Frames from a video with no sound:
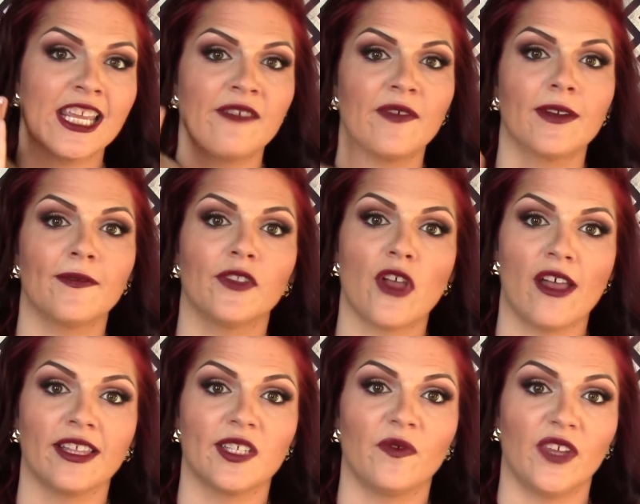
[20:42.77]
even,
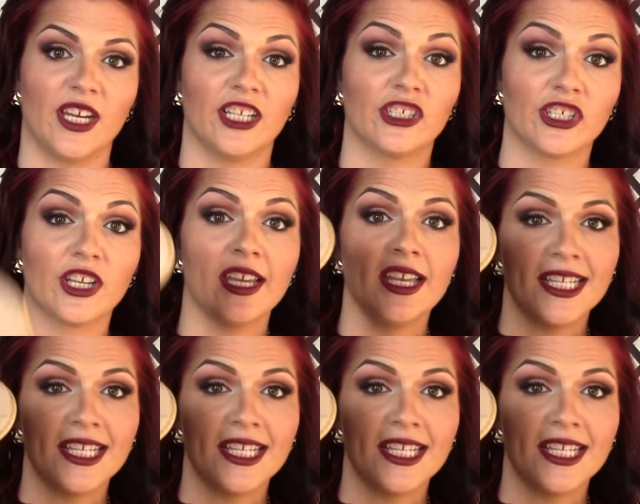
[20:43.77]
flawless finish,